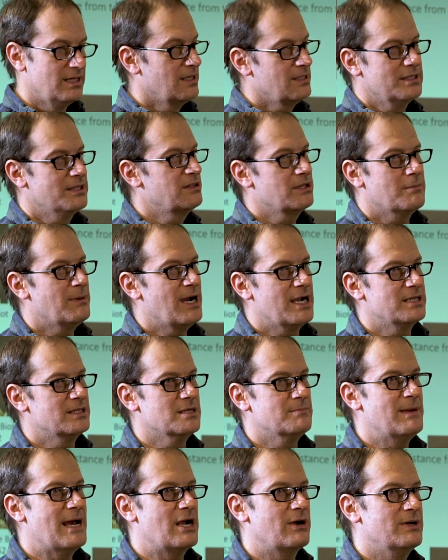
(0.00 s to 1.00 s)
Lithium-ion
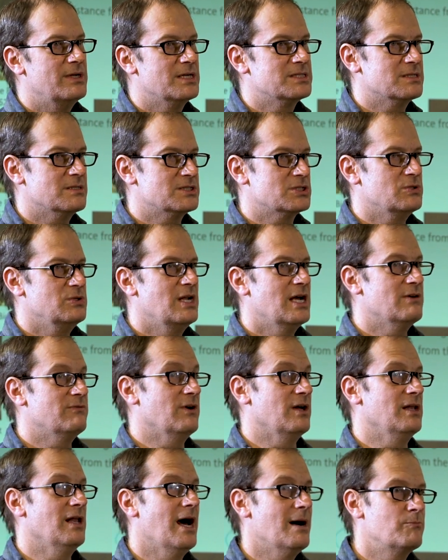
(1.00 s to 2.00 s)
battery doesn't, so you'd have
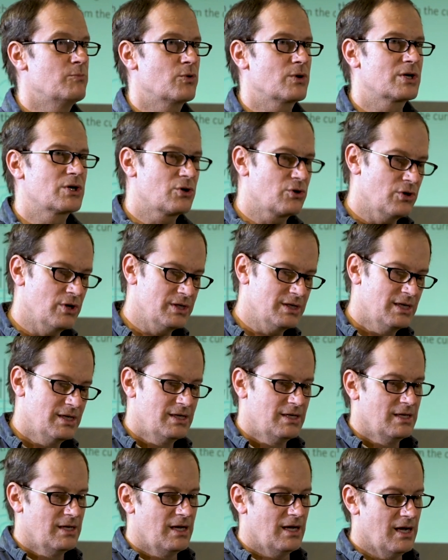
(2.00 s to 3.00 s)
a lot more current.
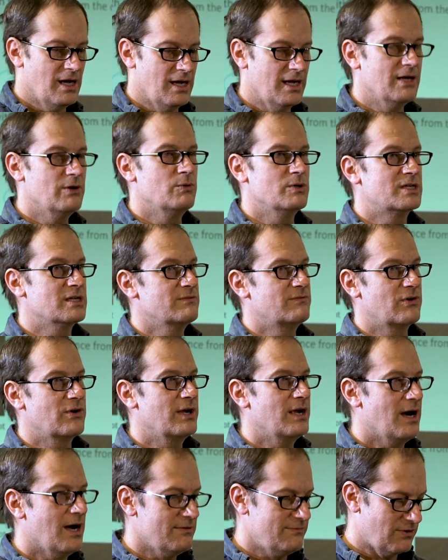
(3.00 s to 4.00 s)
It would get
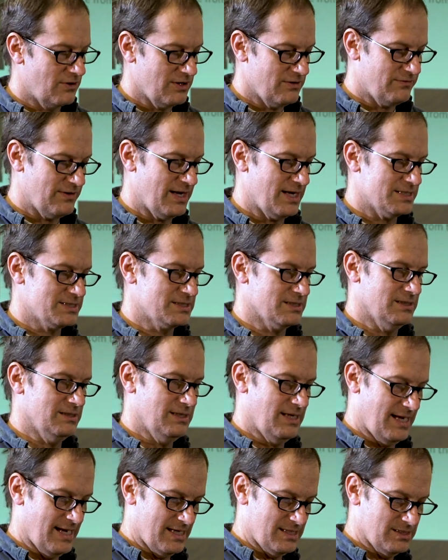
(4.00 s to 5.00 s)
very hot very fast,
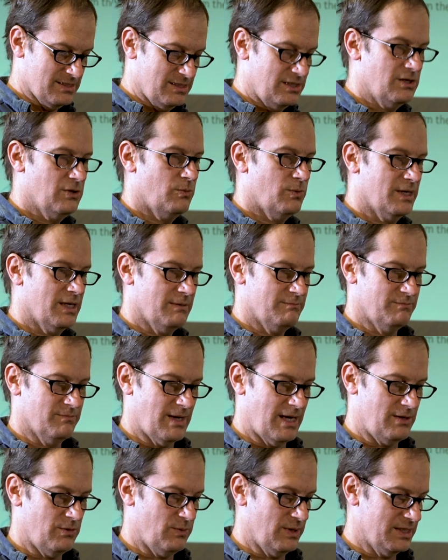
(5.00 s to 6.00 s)
and you don't want to.
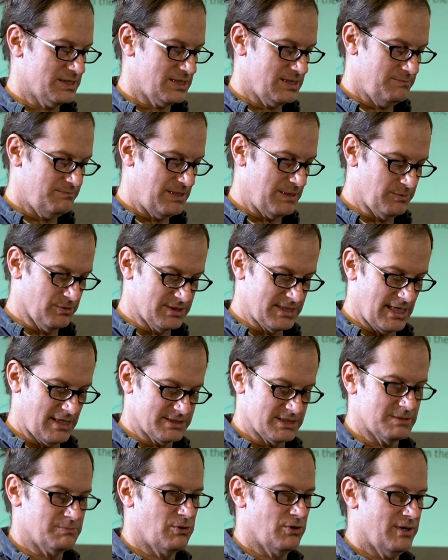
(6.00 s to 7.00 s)
I don't want to see people's
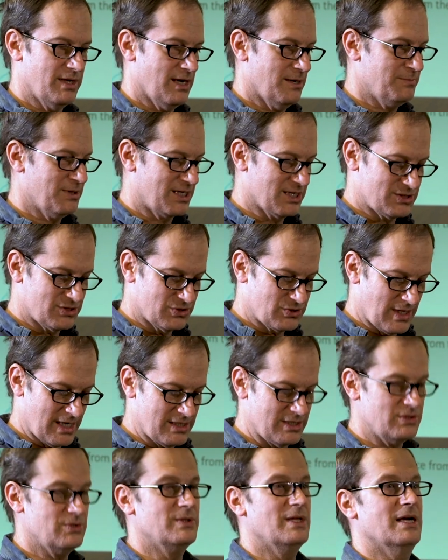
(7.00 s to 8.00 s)
houses burn down because they're
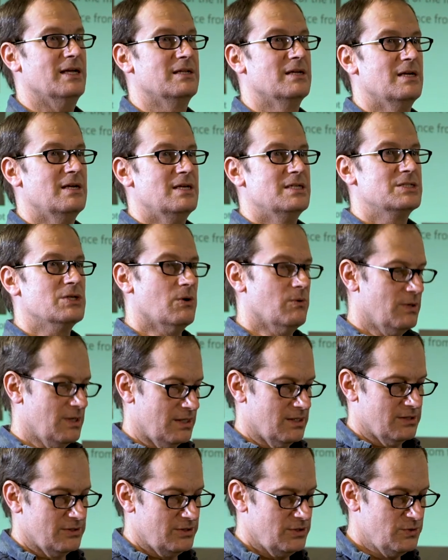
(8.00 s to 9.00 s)
trying to do that. So
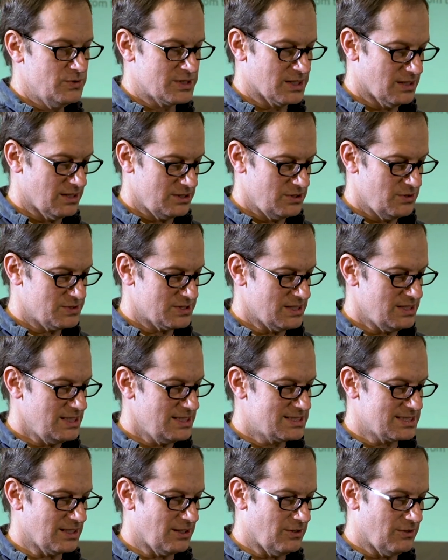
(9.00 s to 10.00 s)
use a
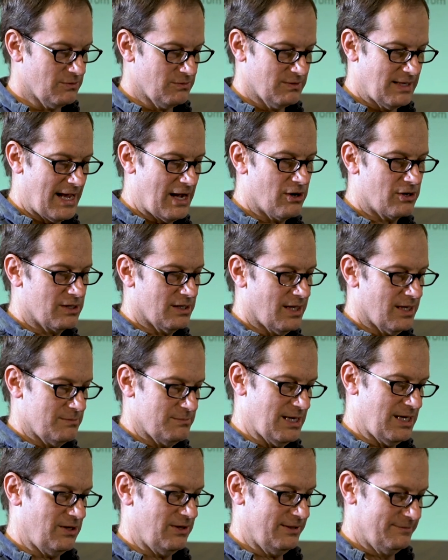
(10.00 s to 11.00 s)
D-cell alkaline
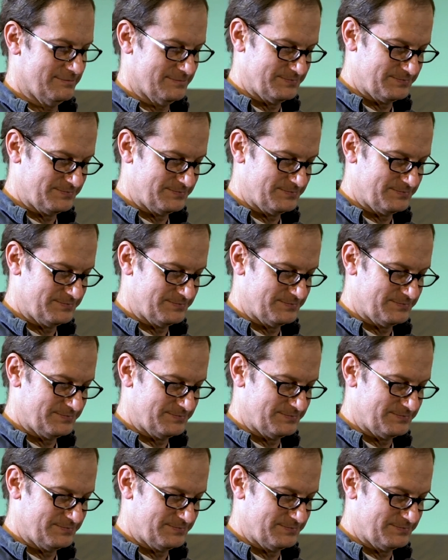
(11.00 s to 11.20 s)
battery.